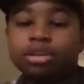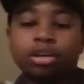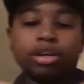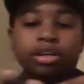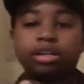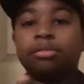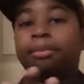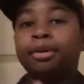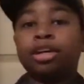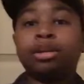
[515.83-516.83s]
are
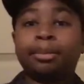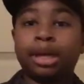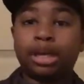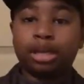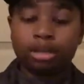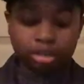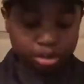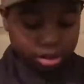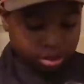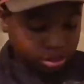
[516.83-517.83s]
bigger than my hand.
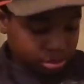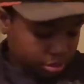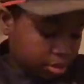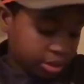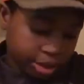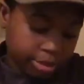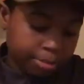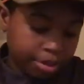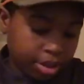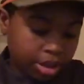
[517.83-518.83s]
They're
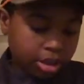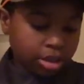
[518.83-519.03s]
big.